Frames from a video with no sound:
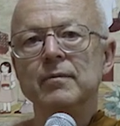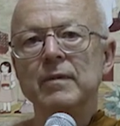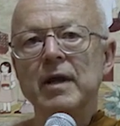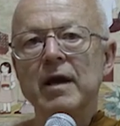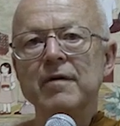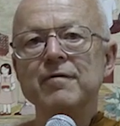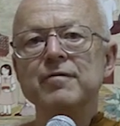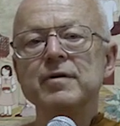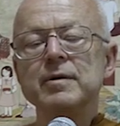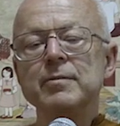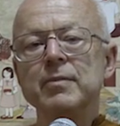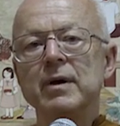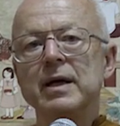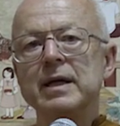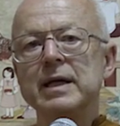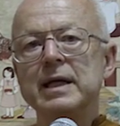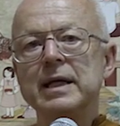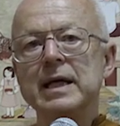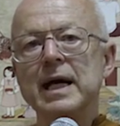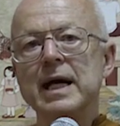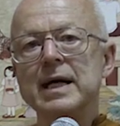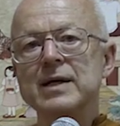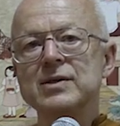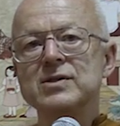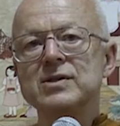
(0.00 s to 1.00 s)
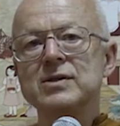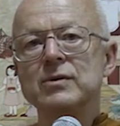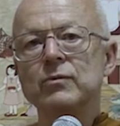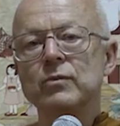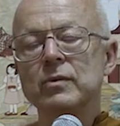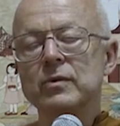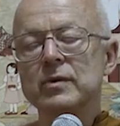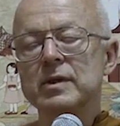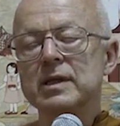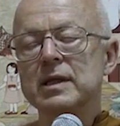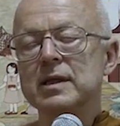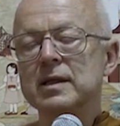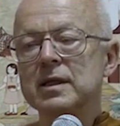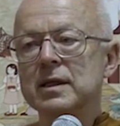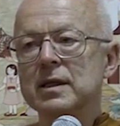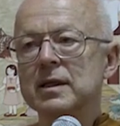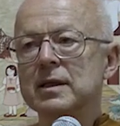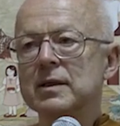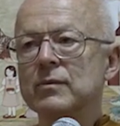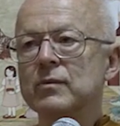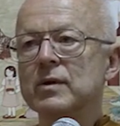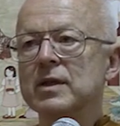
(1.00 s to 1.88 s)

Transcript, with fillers: Everybody has it within the,